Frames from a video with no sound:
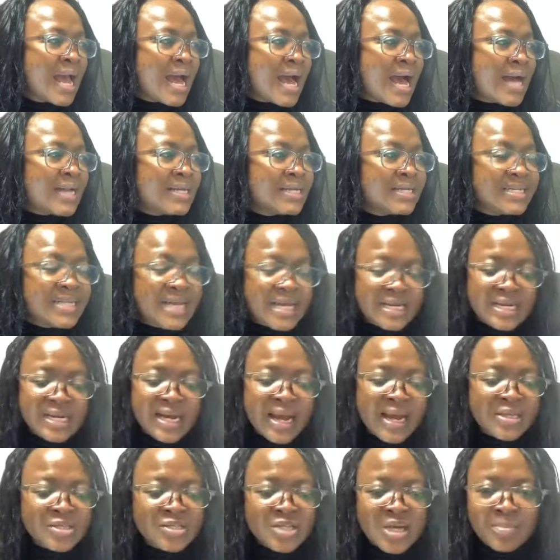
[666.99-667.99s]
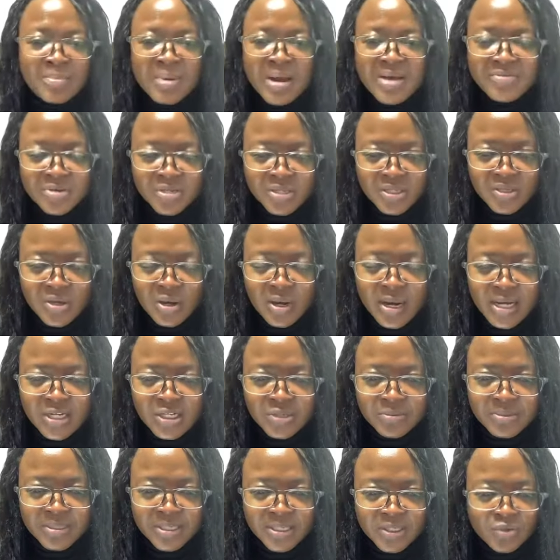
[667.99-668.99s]
And the deadline to apply for this
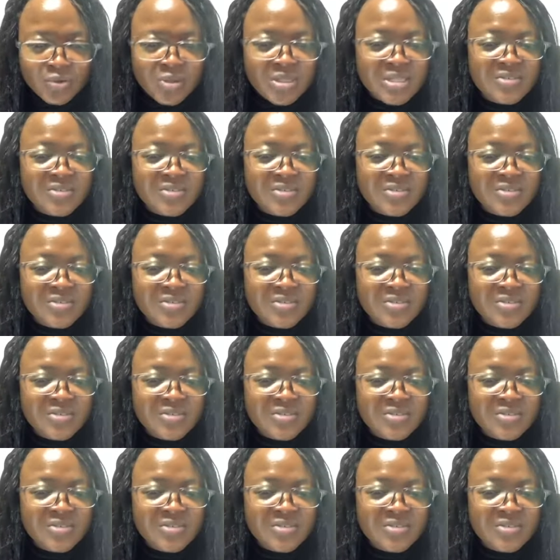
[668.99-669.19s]
scholarship is the